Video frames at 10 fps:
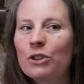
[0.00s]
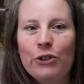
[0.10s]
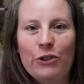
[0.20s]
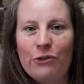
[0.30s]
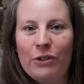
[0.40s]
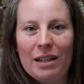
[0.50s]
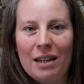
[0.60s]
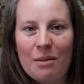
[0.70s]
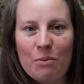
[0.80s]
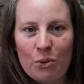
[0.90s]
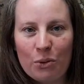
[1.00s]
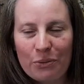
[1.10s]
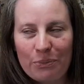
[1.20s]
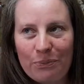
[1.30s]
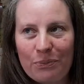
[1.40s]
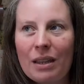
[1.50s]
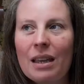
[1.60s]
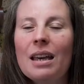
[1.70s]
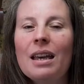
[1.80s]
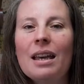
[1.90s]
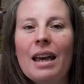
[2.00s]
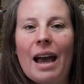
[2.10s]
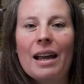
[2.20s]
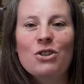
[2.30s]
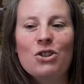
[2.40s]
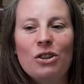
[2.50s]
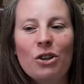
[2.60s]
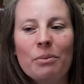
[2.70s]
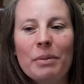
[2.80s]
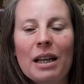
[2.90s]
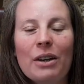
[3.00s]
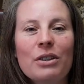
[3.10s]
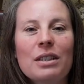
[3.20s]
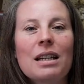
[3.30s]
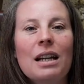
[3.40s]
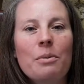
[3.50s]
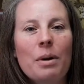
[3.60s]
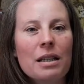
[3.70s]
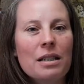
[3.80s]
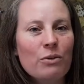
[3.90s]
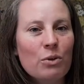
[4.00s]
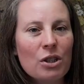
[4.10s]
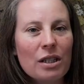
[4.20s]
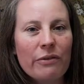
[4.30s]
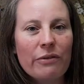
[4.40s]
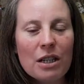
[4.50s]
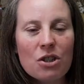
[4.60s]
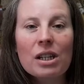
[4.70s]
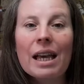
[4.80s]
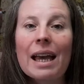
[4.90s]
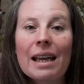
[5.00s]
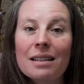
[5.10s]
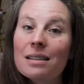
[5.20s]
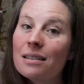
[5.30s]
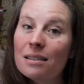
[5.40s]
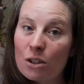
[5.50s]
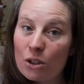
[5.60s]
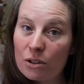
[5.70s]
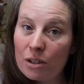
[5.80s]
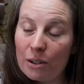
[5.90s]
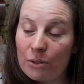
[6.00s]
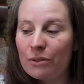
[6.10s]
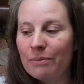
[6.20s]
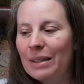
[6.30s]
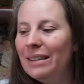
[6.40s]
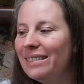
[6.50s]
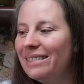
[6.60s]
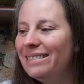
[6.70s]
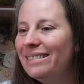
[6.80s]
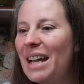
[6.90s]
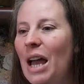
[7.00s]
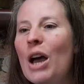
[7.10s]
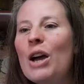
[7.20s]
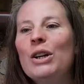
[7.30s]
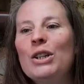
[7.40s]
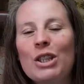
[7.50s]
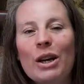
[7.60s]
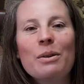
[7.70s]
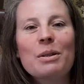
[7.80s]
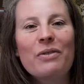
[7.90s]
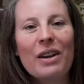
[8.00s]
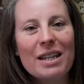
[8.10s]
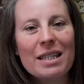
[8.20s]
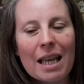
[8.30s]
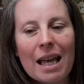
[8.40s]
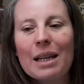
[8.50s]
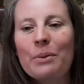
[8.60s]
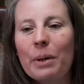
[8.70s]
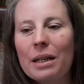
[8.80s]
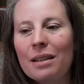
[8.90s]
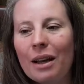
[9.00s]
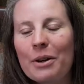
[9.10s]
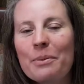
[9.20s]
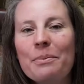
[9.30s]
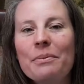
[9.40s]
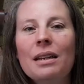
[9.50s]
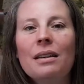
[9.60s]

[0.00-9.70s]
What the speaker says: couldn't find any more. And she told me, no, this colorway is unfortunately finished and discontinued. So I was very sad, went home,